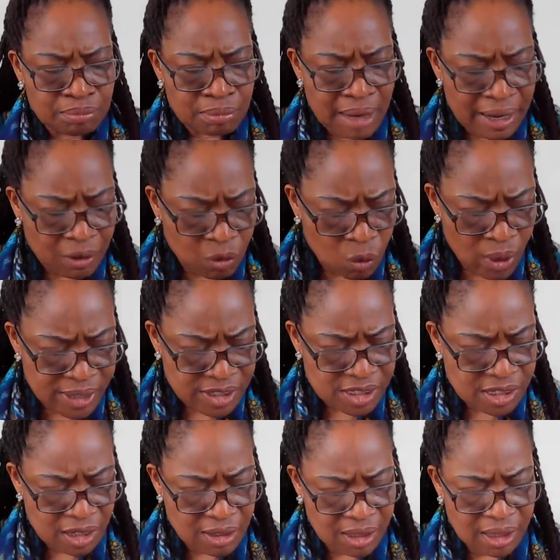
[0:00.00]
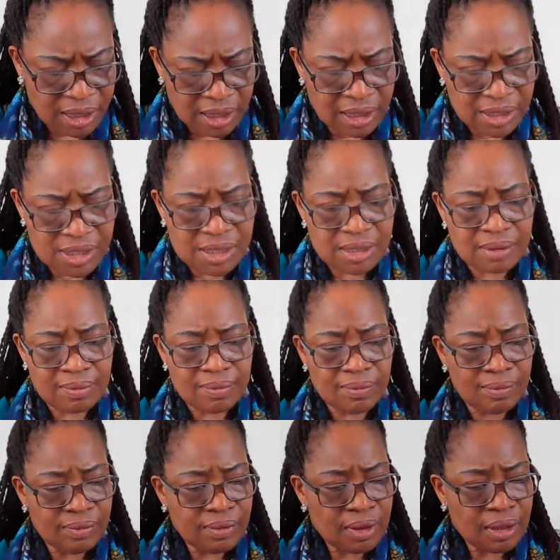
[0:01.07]
My question is,
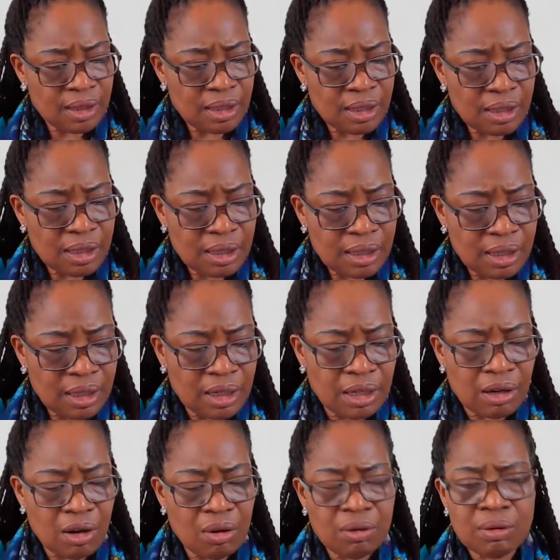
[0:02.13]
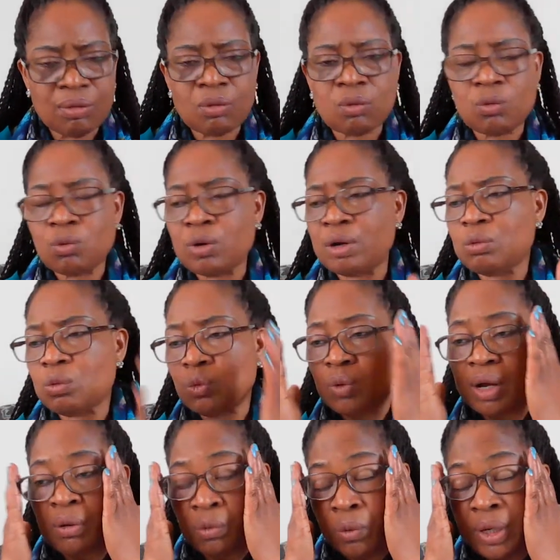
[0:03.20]
you know, when
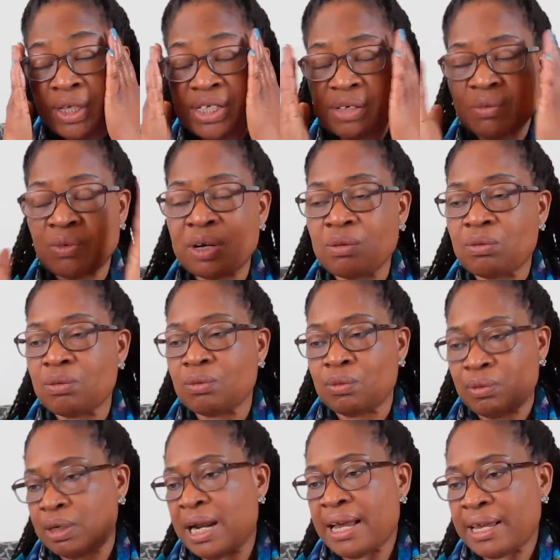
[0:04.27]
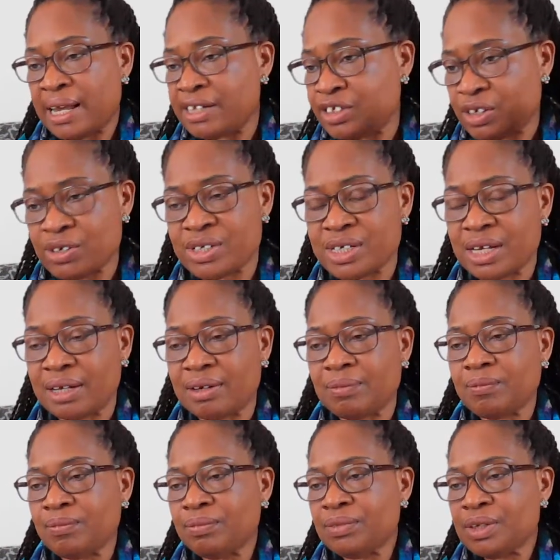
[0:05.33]
like I just said,
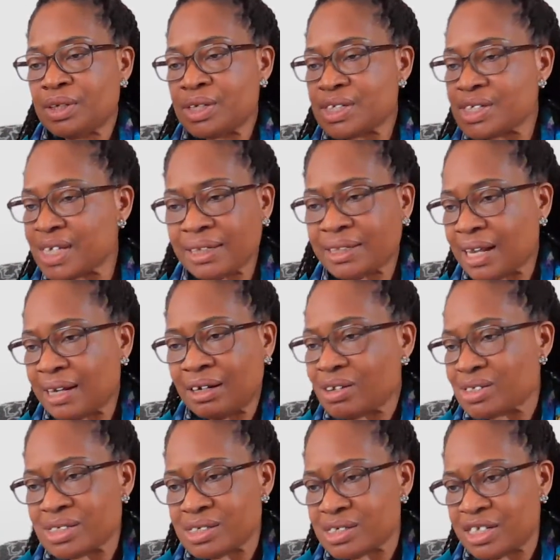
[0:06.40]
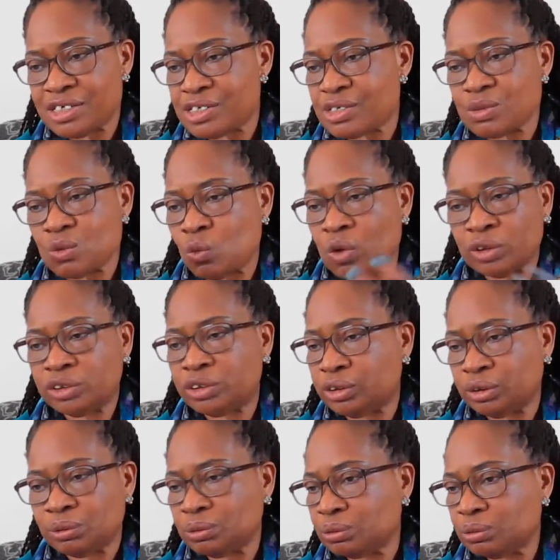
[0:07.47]
Satan doesn't need what
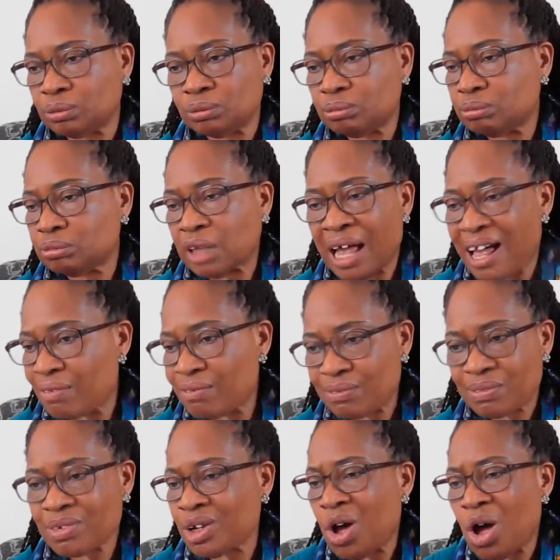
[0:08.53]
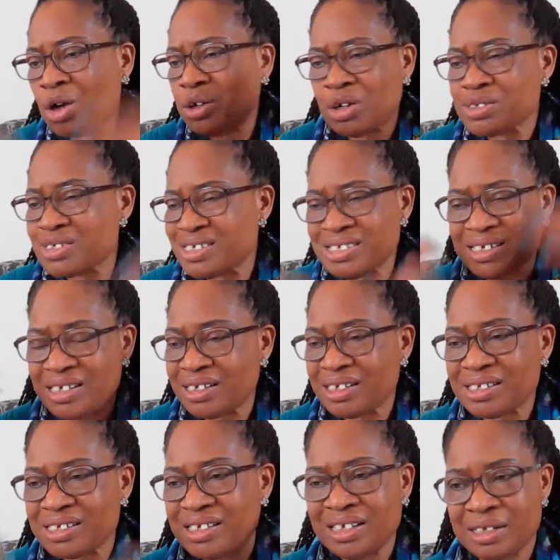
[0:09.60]
you have. God doesn't need
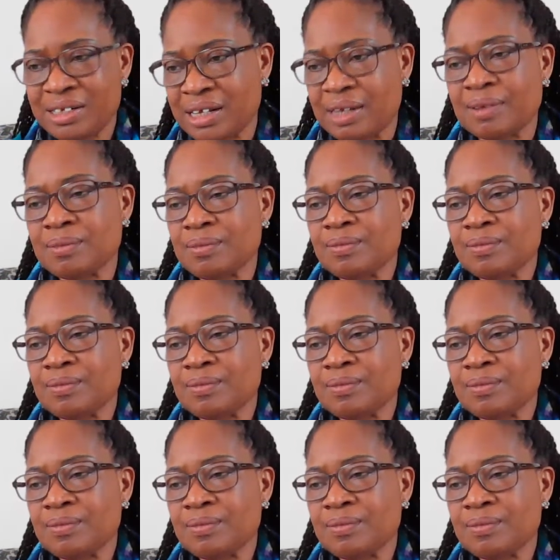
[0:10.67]
it either.